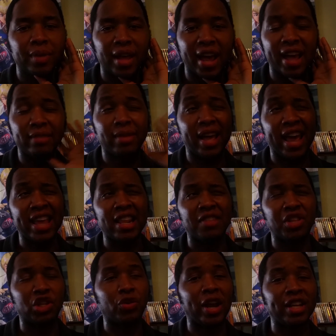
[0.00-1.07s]
I ate at
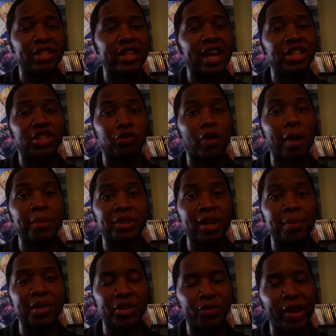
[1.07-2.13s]
the train station, ramen
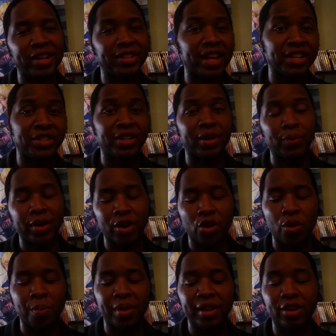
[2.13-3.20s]
shop in the train station, and went
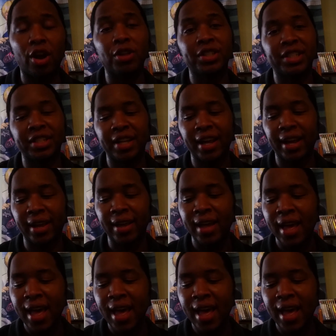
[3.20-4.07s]
home and called it a day.